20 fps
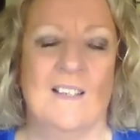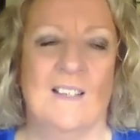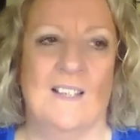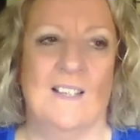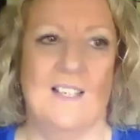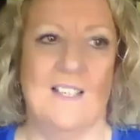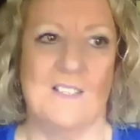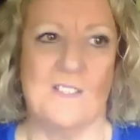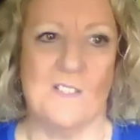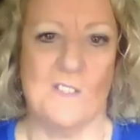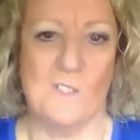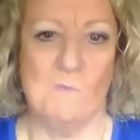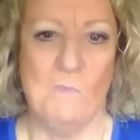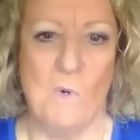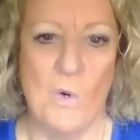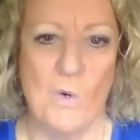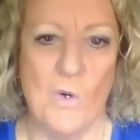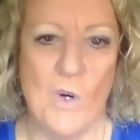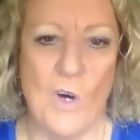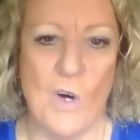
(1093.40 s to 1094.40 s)
It's a
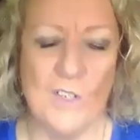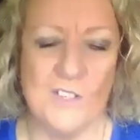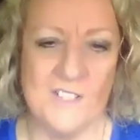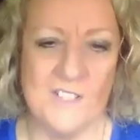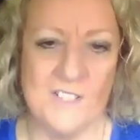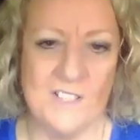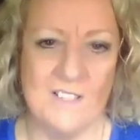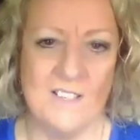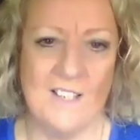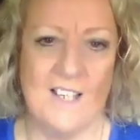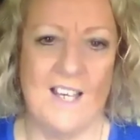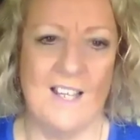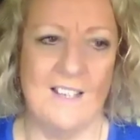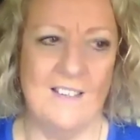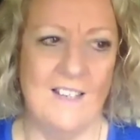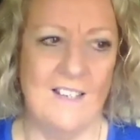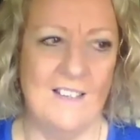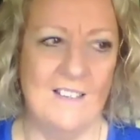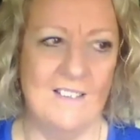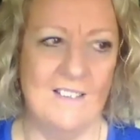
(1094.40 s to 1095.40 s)
small cost, and
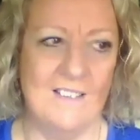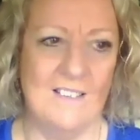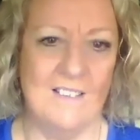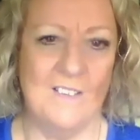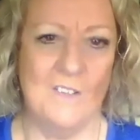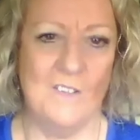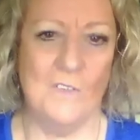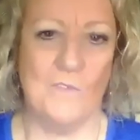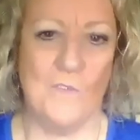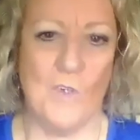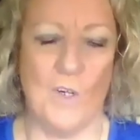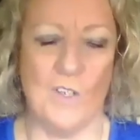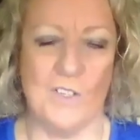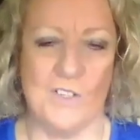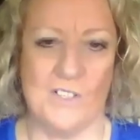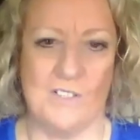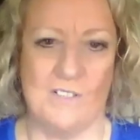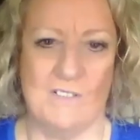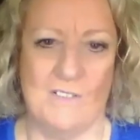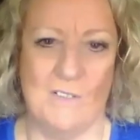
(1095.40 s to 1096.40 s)
then you've got
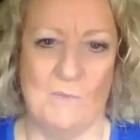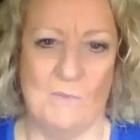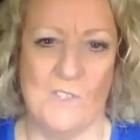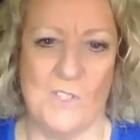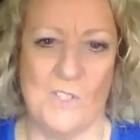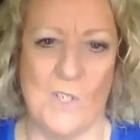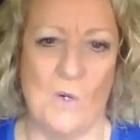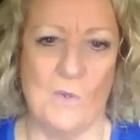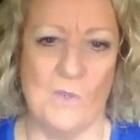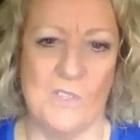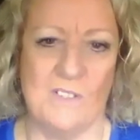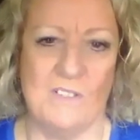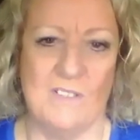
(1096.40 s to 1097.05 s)
the result,